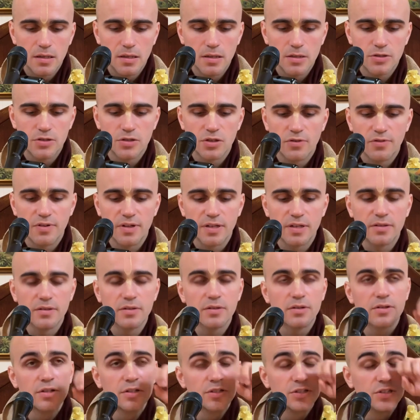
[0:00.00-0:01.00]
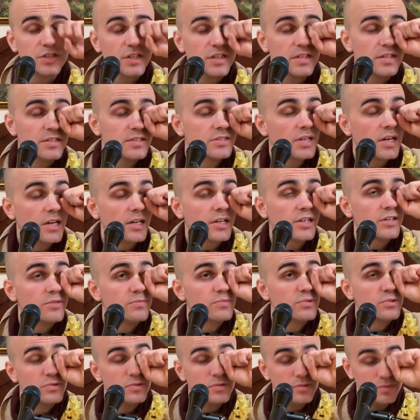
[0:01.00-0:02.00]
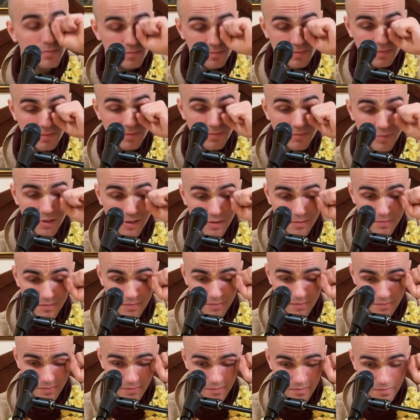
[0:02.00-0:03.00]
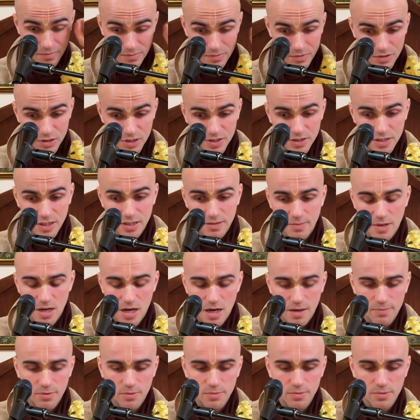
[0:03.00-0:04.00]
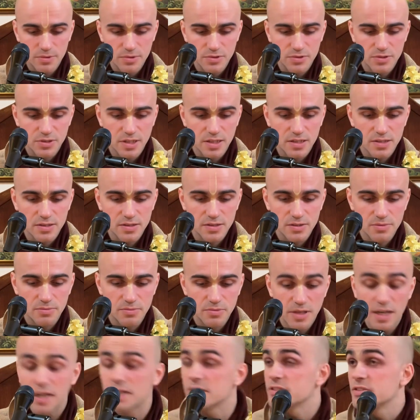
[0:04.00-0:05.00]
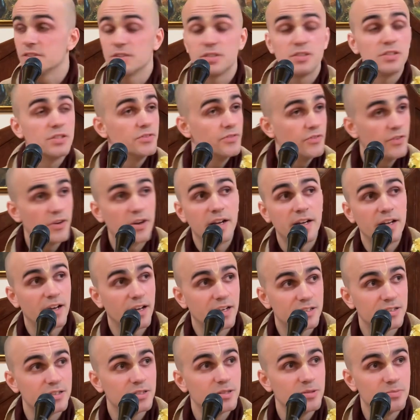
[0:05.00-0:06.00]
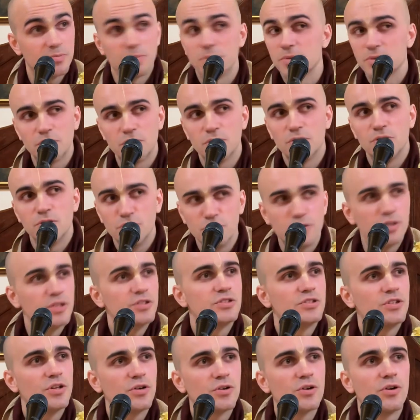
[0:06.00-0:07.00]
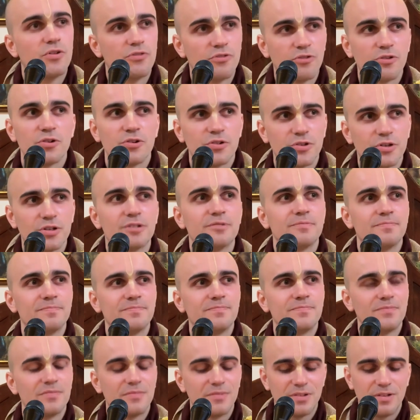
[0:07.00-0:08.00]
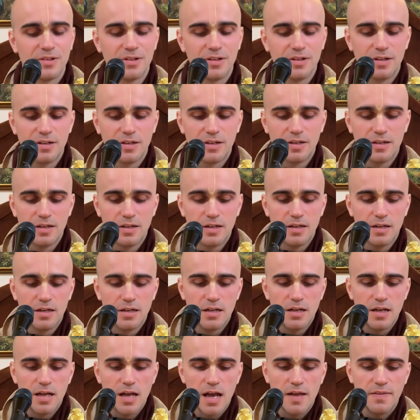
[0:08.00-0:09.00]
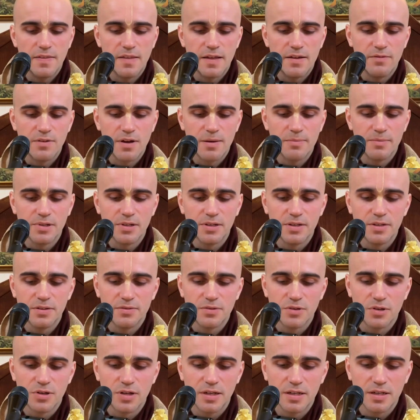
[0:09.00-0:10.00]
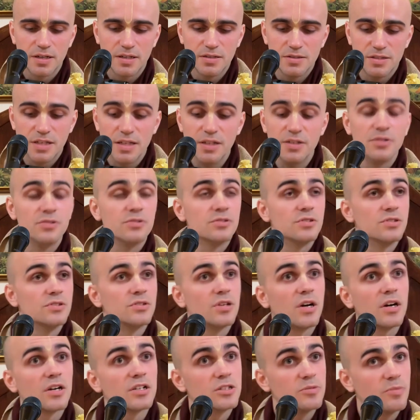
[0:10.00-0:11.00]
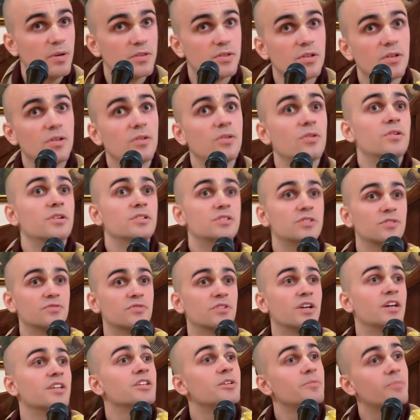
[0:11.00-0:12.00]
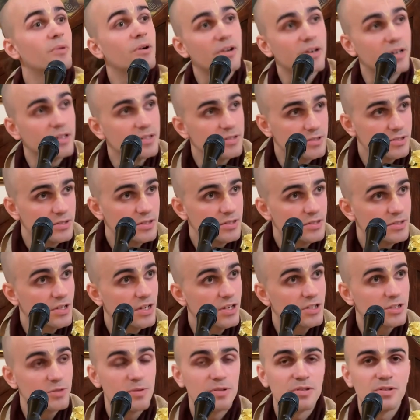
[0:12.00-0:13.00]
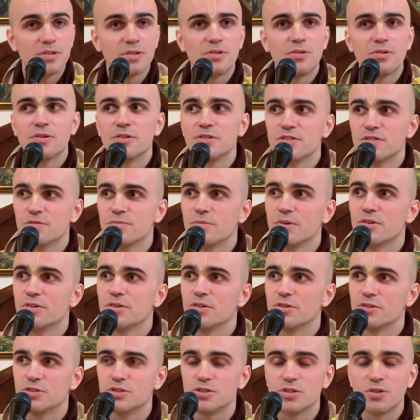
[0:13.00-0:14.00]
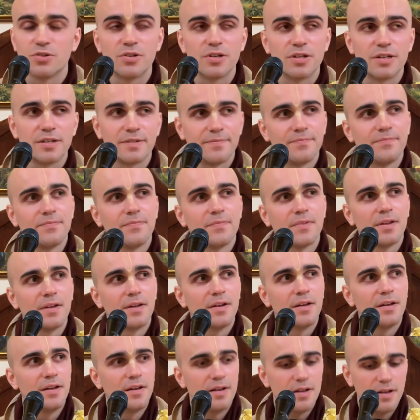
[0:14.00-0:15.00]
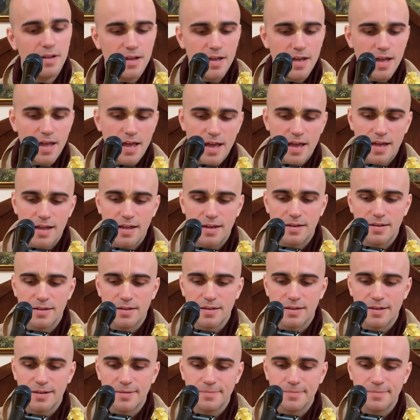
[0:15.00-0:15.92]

serving Krishna in the Sakya mood. Chaitanya Mahaprabhu says, yes, this is very nice, but you can still go further. And then Ramananda Roy continues and talks about the glories of Nanda Maharaj, talks about the glories of Mother Yashoda. And